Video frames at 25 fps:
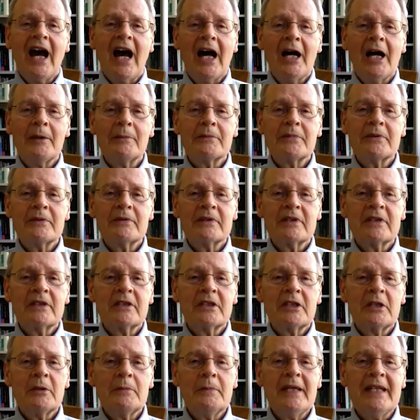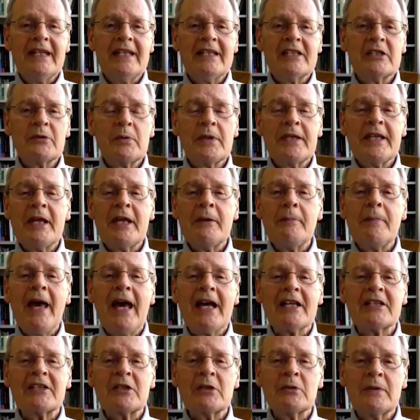Um, committees, when they
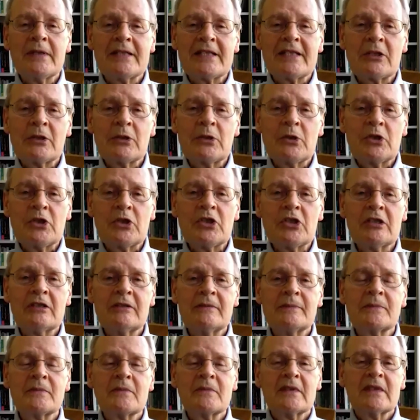pass a resolution,